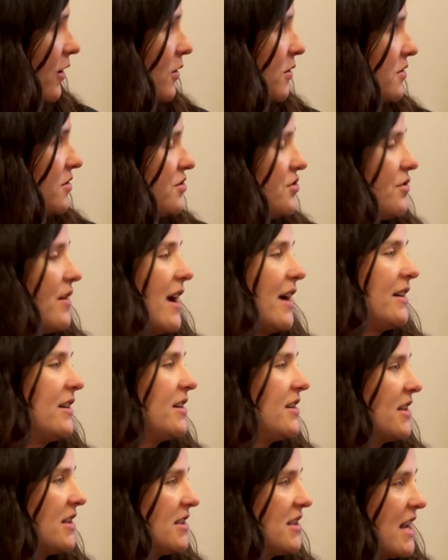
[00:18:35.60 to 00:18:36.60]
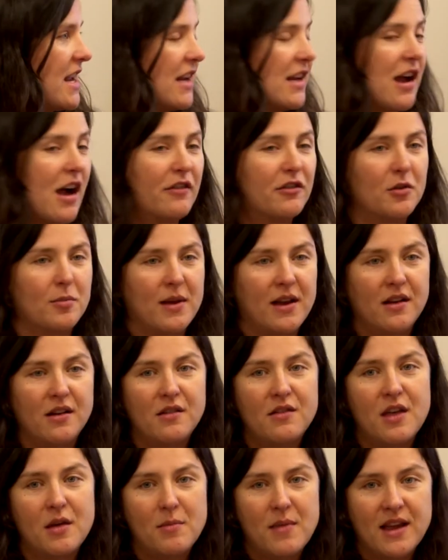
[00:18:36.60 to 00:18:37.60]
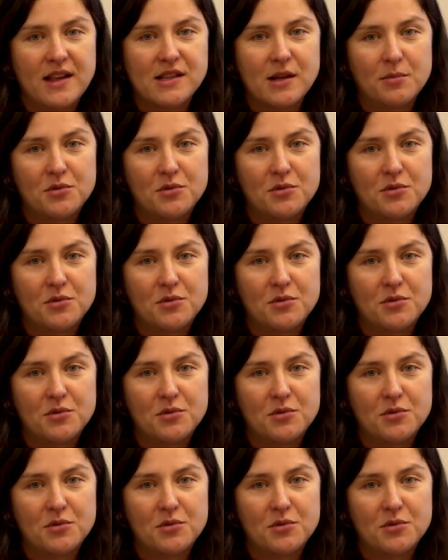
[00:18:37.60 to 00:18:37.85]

goes direct to state government that makes